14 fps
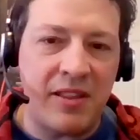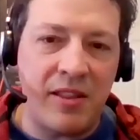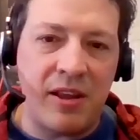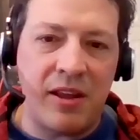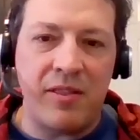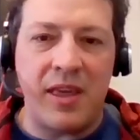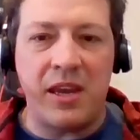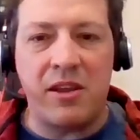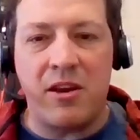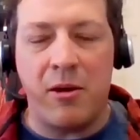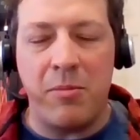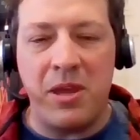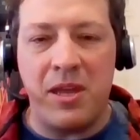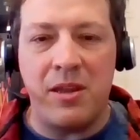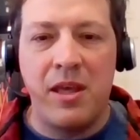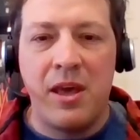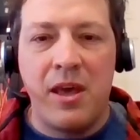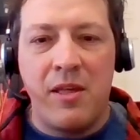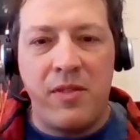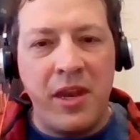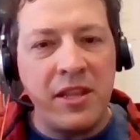that then come in,
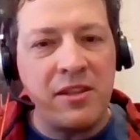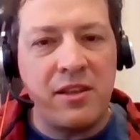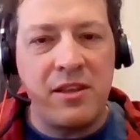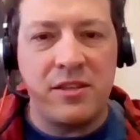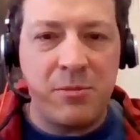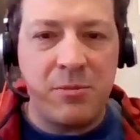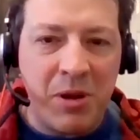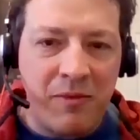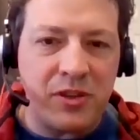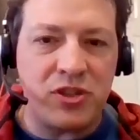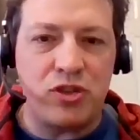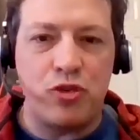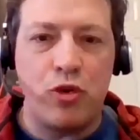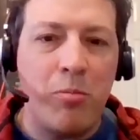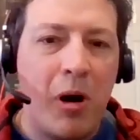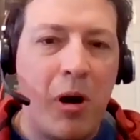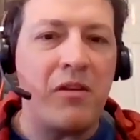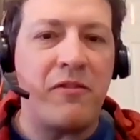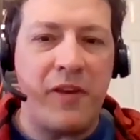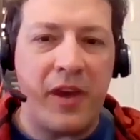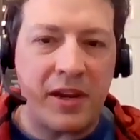then it's a bit of a
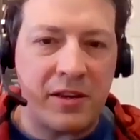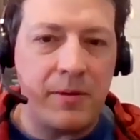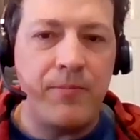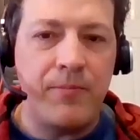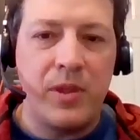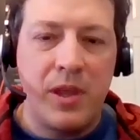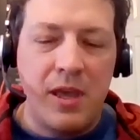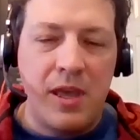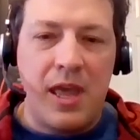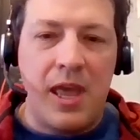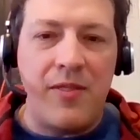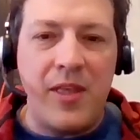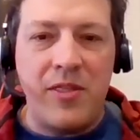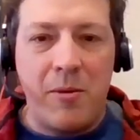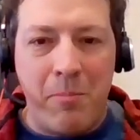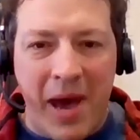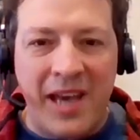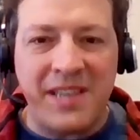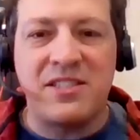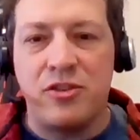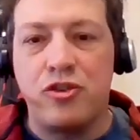snowball effect. And then the
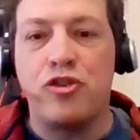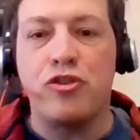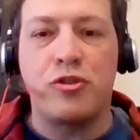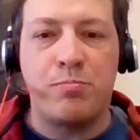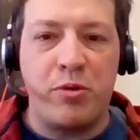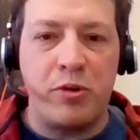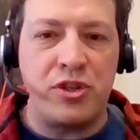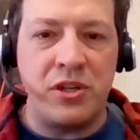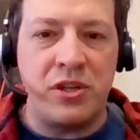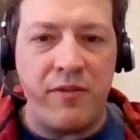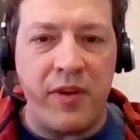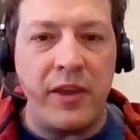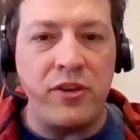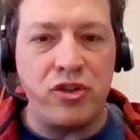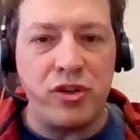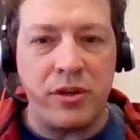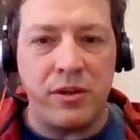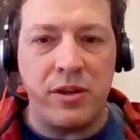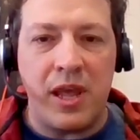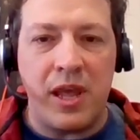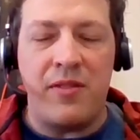masses just push
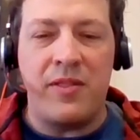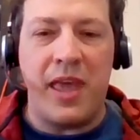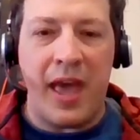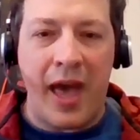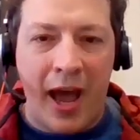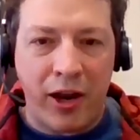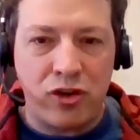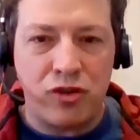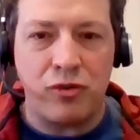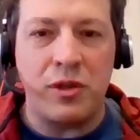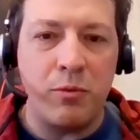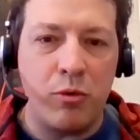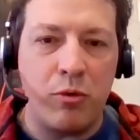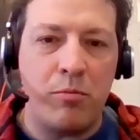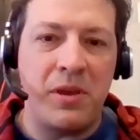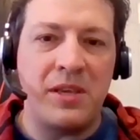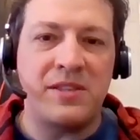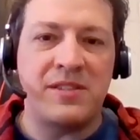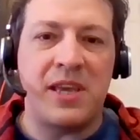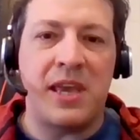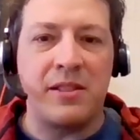innovation, and they actually will
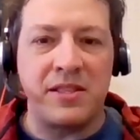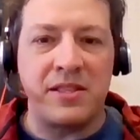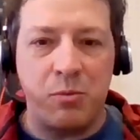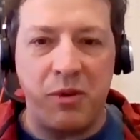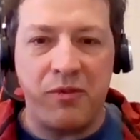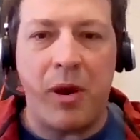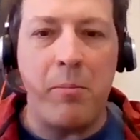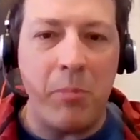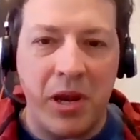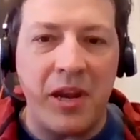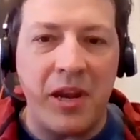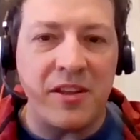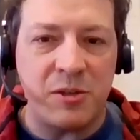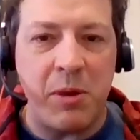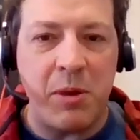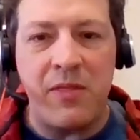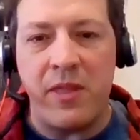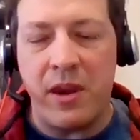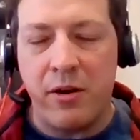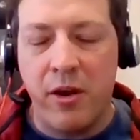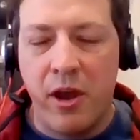be saying, listen, we've got money to
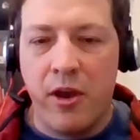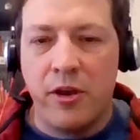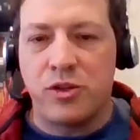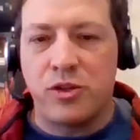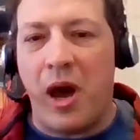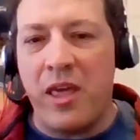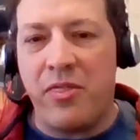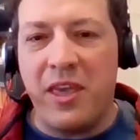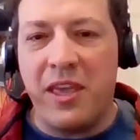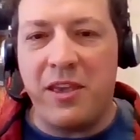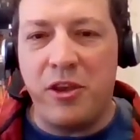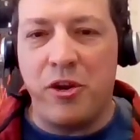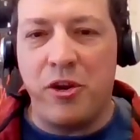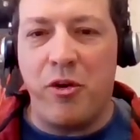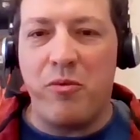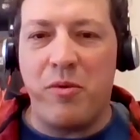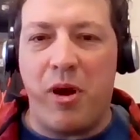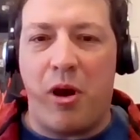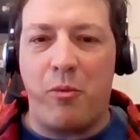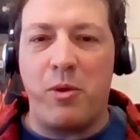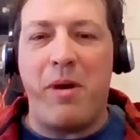spend there. So I think,
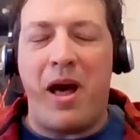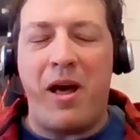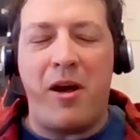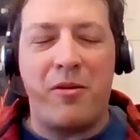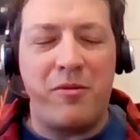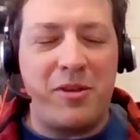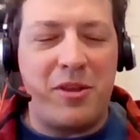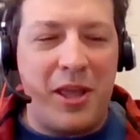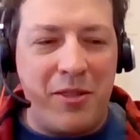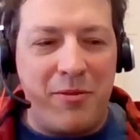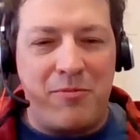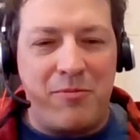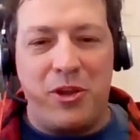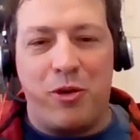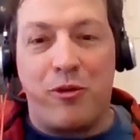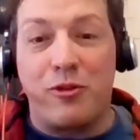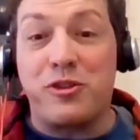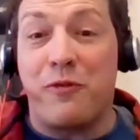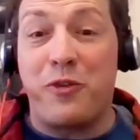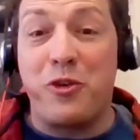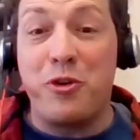
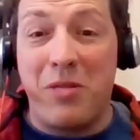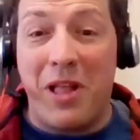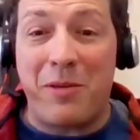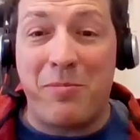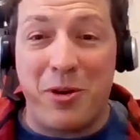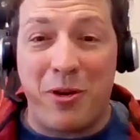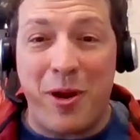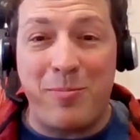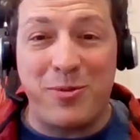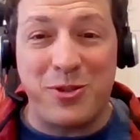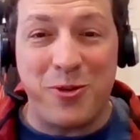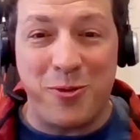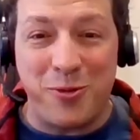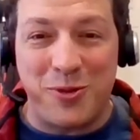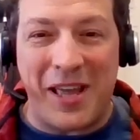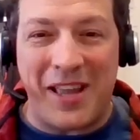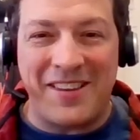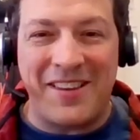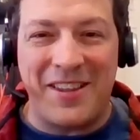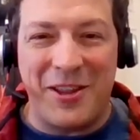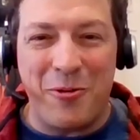there's a few Black Mirror episodes
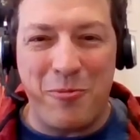that,